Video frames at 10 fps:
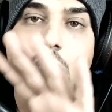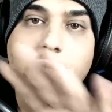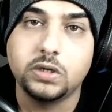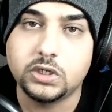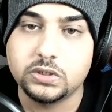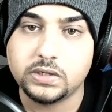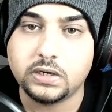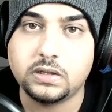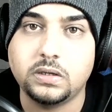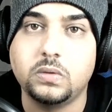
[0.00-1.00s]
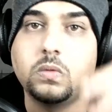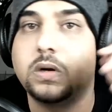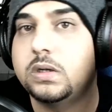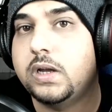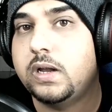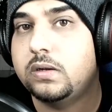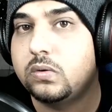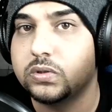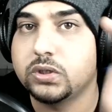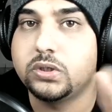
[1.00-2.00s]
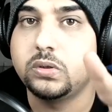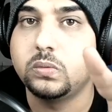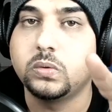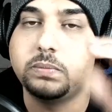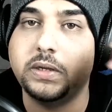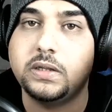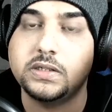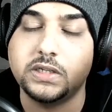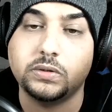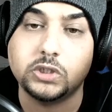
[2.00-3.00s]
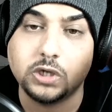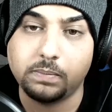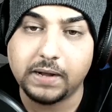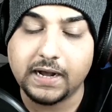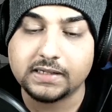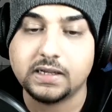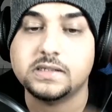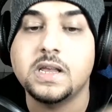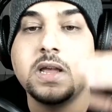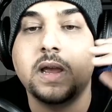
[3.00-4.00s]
you could choose anything you want. And also 2 will be the secret shop access.